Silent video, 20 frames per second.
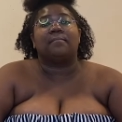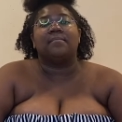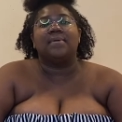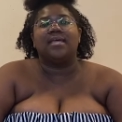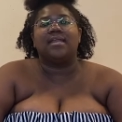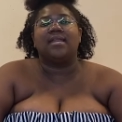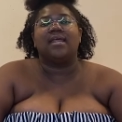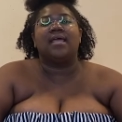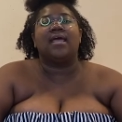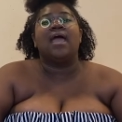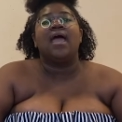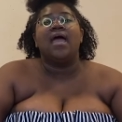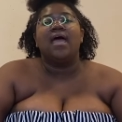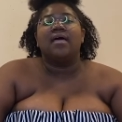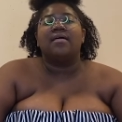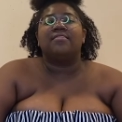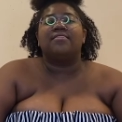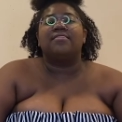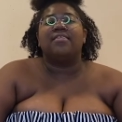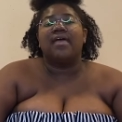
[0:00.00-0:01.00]
meaning
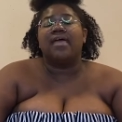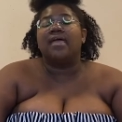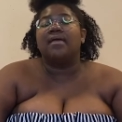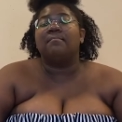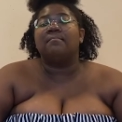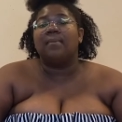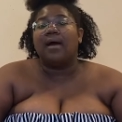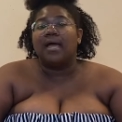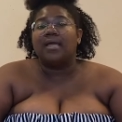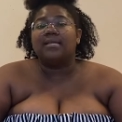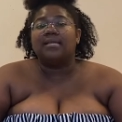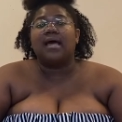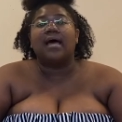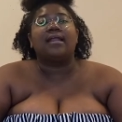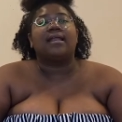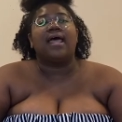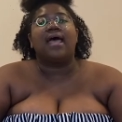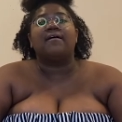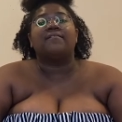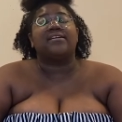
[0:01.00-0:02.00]
they might
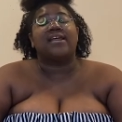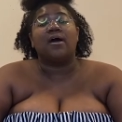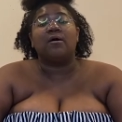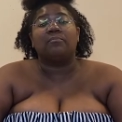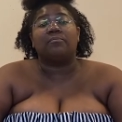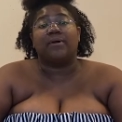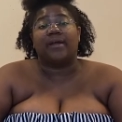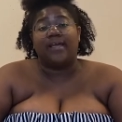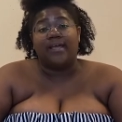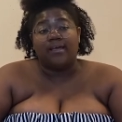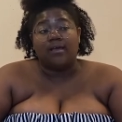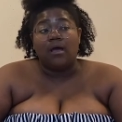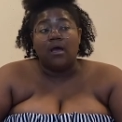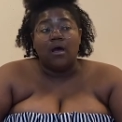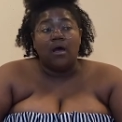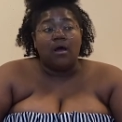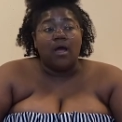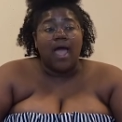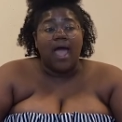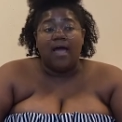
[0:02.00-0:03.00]
not have an outbreak
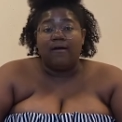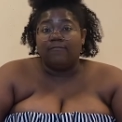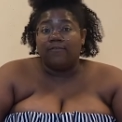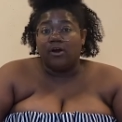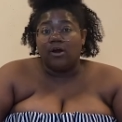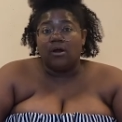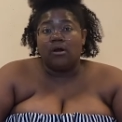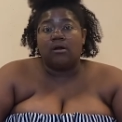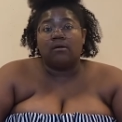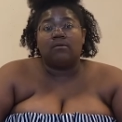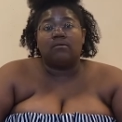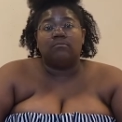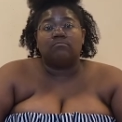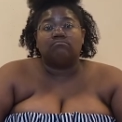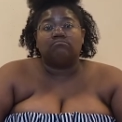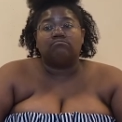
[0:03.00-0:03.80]
ever